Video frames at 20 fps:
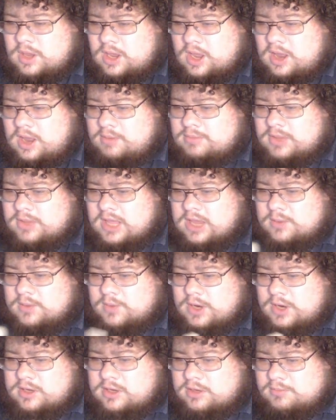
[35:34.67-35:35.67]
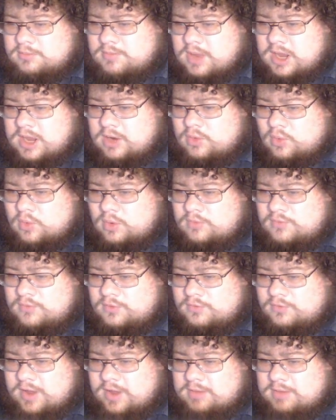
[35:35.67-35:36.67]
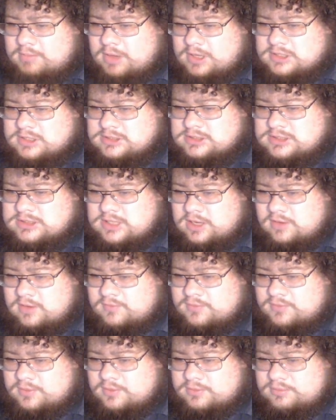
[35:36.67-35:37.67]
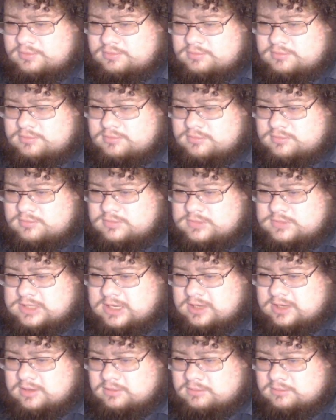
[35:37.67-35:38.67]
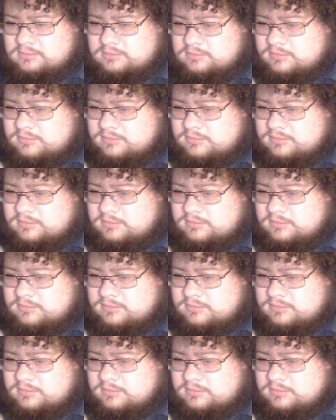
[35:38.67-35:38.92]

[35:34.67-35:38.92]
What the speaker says: I'm glad when I can buy a coin for $5 and sell it for 10.